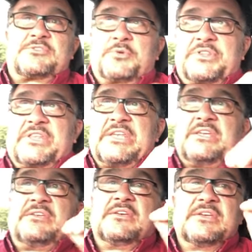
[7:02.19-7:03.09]
with
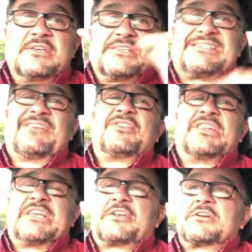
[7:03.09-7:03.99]
the 7
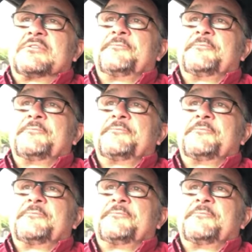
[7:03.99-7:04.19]
liter,